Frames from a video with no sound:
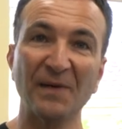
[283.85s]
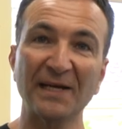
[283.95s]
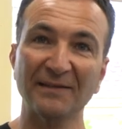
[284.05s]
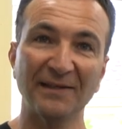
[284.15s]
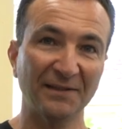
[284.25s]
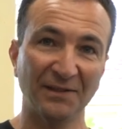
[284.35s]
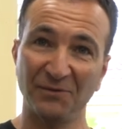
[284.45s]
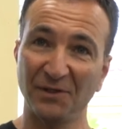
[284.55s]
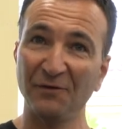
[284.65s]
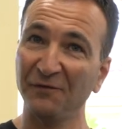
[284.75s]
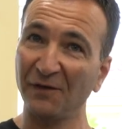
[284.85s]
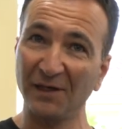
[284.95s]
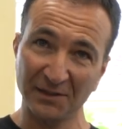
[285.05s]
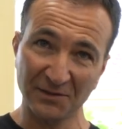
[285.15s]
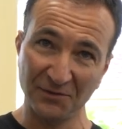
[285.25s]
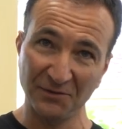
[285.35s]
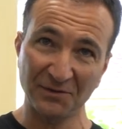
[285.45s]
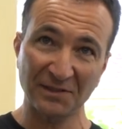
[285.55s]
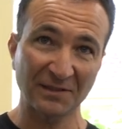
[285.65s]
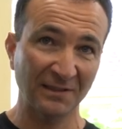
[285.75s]
back then, there were no fire
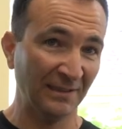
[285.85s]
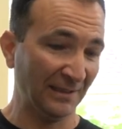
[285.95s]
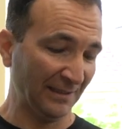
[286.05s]
suits.